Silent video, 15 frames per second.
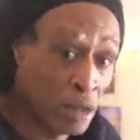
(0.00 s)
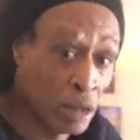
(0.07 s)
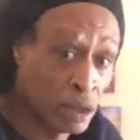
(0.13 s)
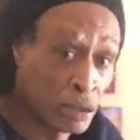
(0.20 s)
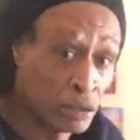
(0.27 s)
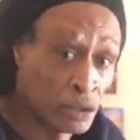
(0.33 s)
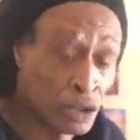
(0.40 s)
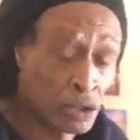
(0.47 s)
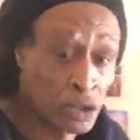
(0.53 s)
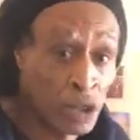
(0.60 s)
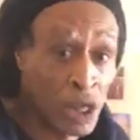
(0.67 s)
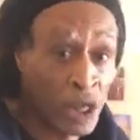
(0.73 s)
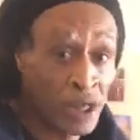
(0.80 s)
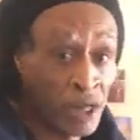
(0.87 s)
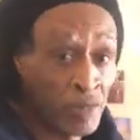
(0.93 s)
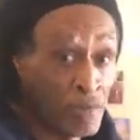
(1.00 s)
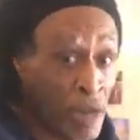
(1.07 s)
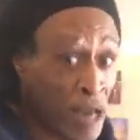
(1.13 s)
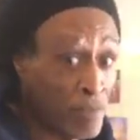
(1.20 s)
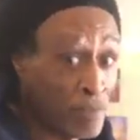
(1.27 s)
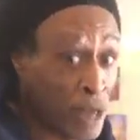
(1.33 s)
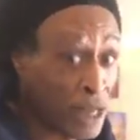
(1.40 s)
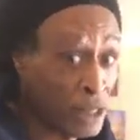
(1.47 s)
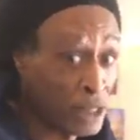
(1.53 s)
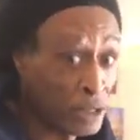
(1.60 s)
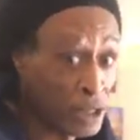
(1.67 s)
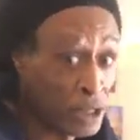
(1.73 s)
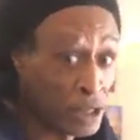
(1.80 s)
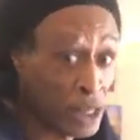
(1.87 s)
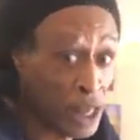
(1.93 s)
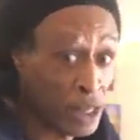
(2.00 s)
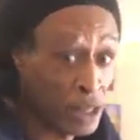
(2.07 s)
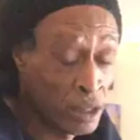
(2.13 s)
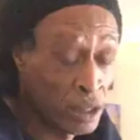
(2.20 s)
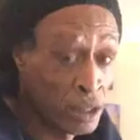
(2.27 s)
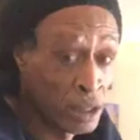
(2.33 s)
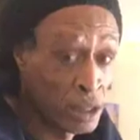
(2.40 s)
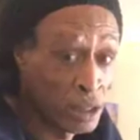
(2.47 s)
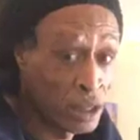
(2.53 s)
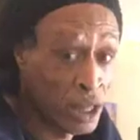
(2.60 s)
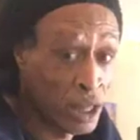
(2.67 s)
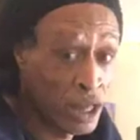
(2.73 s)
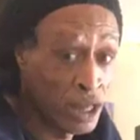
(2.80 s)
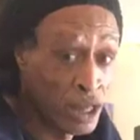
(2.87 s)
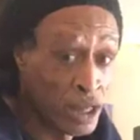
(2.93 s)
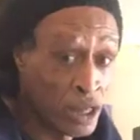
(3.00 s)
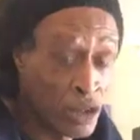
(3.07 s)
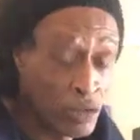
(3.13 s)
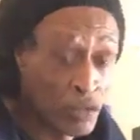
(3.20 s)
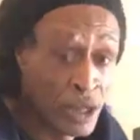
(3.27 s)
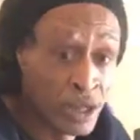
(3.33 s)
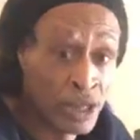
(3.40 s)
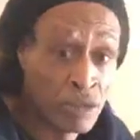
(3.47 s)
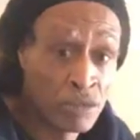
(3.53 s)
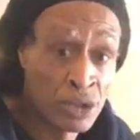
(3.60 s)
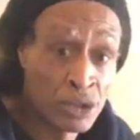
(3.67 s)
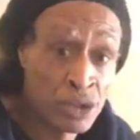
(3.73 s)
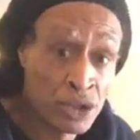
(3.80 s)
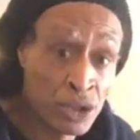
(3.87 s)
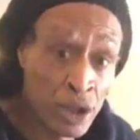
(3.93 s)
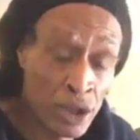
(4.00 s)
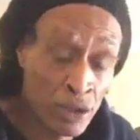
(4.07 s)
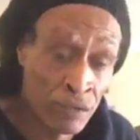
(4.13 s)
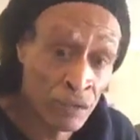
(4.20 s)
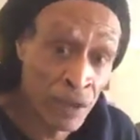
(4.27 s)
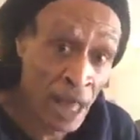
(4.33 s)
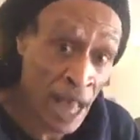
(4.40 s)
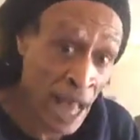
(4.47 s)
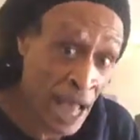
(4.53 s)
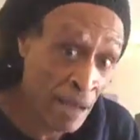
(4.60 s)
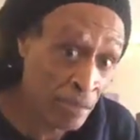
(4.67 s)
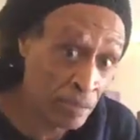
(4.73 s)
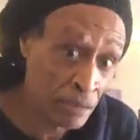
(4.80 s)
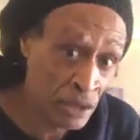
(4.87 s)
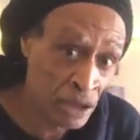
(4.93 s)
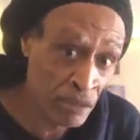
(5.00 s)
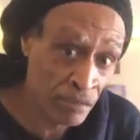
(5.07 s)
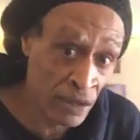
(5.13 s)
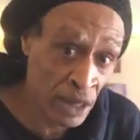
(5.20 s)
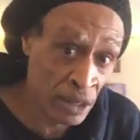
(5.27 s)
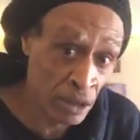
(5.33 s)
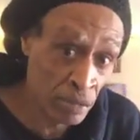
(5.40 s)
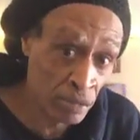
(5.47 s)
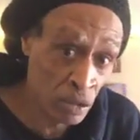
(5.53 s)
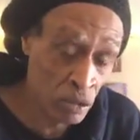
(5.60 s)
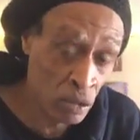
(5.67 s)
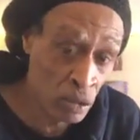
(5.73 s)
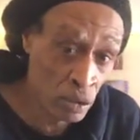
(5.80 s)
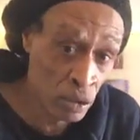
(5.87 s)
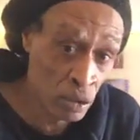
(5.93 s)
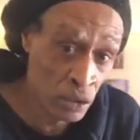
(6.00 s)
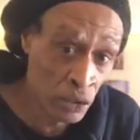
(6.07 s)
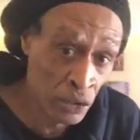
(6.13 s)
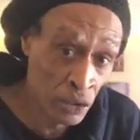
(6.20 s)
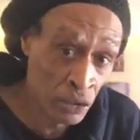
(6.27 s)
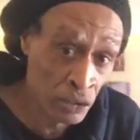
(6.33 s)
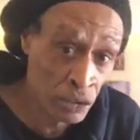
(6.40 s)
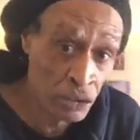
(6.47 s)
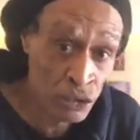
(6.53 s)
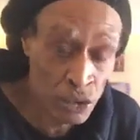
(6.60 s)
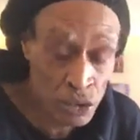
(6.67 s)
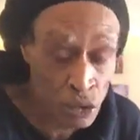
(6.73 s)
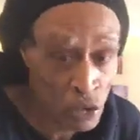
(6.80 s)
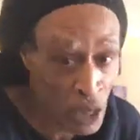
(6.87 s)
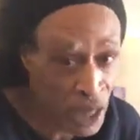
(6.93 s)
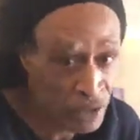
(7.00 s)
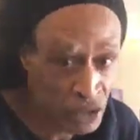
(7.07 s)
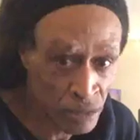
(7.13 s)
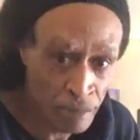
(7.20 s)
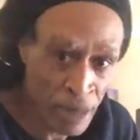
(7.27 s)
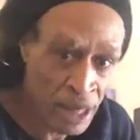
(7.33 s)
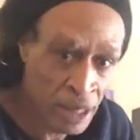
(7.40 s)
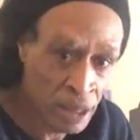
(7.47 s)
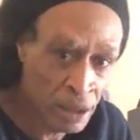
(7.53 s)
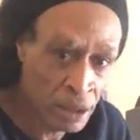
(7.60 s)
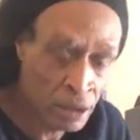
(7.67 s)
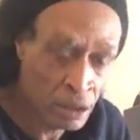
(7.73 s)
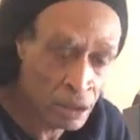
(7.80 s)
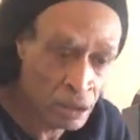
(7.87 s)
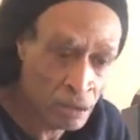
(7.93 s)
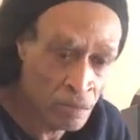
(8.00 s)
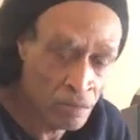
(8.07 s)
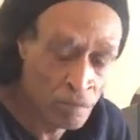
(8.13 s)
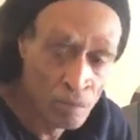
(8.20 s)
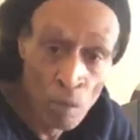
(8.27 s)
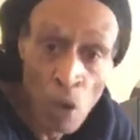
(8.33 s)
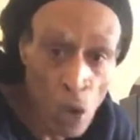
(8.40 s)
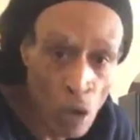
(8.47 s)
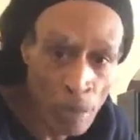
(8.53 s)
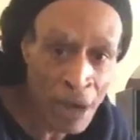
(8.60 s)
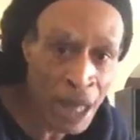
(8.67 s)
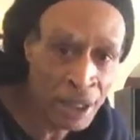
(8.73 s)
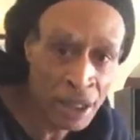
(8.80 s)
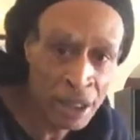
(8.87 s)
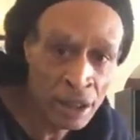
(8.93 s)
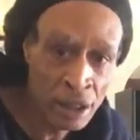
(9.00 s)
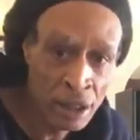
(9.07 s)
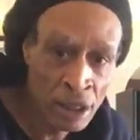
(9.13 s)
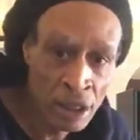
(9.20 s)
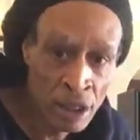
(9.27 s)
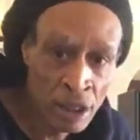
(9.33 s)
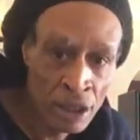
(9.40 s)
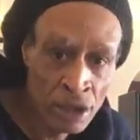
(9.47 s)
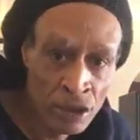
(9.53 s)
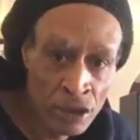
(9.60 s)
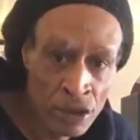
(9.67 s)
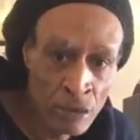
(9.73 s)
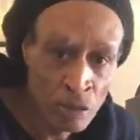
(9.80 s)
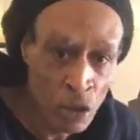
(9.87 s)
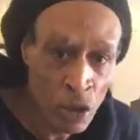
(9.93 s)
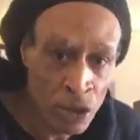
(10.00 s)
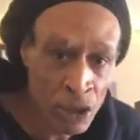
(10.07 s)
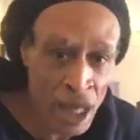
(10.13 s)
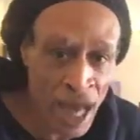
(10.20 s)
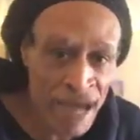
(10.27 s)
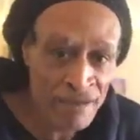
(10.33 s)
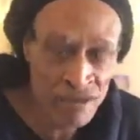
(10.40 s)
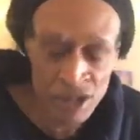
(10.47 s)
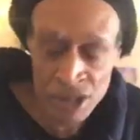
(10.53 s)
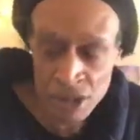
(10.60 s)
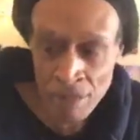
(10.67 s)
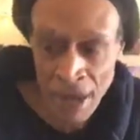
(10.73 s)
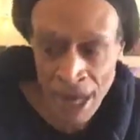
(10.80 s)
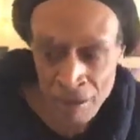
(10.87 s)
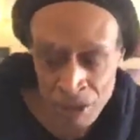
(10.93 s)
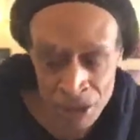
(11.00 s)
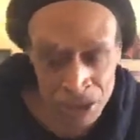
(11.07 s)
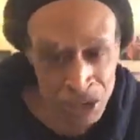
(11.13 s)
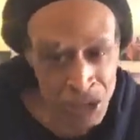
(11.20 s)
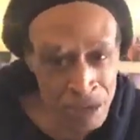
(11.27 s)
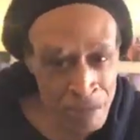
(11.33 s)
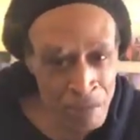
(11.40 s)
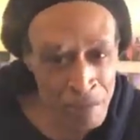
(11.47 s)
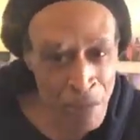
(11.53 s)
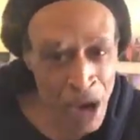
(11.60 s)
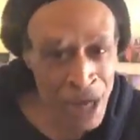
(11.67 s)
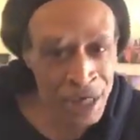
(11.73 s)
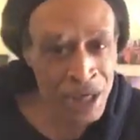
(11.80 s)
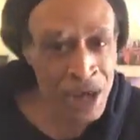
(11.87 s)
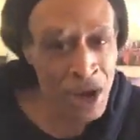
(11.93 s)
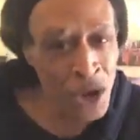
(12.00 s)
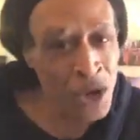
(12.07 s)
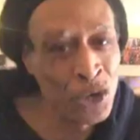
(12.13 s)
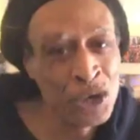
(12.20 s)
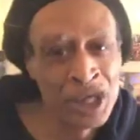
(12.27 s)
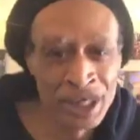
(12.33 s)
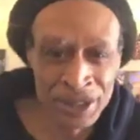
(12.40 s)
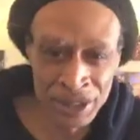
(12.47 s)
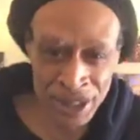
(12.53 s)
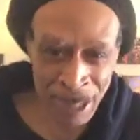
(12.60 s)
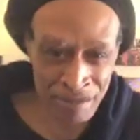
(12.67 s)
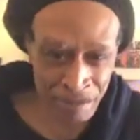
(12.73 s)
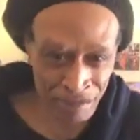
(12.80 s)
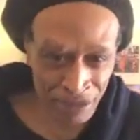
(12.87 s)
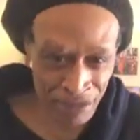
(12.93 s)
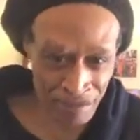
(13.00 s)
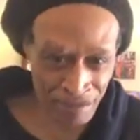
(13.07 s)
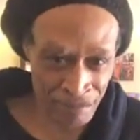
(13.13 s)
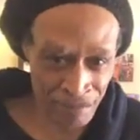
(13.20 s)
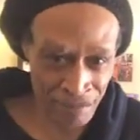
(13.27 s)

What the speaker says: But just like them man back in the day, yeah, when there was certain amps available, you still had to pay more money than what your average man was doing buying an orange amp.